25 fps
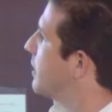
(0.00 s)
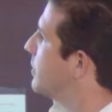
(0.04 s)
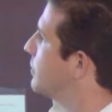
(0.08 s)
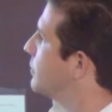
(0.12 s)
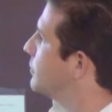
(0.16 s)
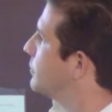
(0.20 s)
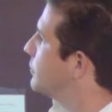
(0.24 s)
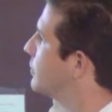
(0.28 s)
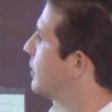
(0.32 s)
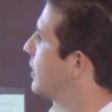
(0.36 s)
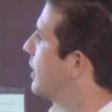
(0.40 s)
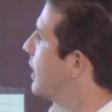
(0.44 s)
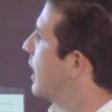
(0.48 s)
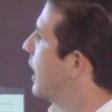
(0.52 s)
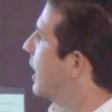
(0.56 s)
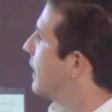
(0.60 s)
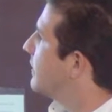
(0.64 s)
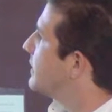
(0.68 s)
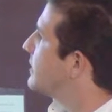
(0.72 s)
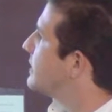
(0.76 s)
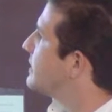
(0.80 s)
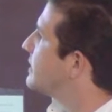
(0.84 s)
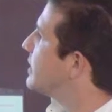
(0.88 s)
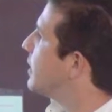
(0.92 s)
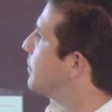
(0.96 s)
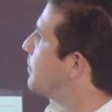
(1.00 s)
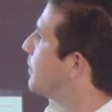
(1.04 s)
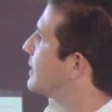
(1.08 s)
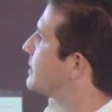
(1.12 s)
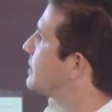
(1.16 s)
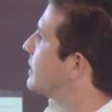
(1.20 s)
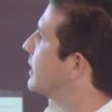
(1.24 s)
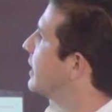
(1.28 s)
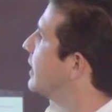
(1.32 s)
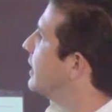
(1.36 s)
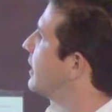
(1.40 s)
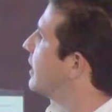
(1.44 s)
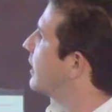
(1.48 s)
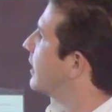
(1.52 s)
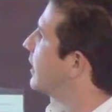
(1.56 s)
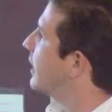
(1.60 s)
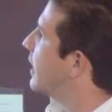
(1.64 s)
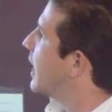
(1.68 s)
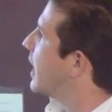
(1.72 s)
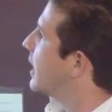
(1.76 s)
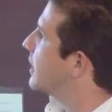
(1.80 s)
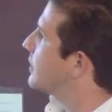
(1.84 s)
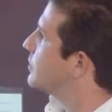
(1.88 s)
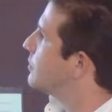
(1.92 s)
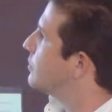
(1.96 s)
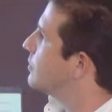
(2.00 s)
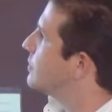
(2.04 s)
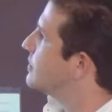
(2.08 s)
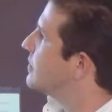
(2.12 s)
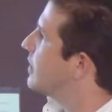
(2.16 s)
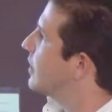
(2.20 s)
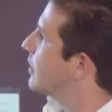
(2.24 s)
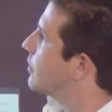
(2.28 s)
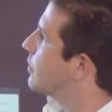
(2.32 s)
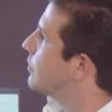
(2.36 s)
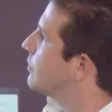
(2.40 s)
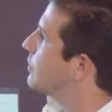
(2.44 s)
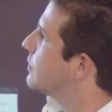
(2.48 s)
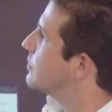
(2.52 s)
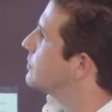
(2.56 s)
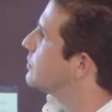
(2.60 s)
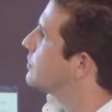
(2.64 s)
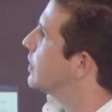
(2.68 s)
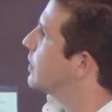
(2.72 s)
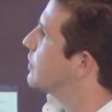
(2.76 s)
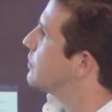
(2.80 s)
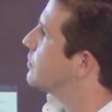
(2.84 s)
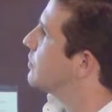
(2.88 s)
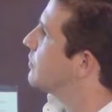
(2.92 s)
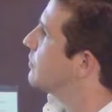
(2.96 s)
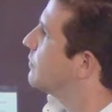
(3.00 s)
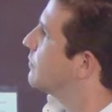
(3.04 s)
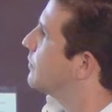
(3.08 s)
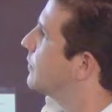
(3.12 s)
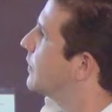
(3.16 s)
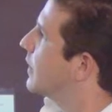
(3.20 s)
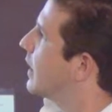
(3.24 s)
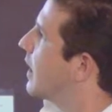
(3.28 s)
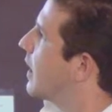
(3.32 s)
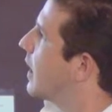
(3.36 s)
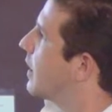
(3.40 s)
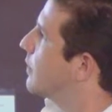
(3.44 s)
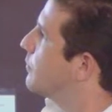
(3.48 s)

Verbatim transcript: methods. This is the Passerini reaction, is the condensation of a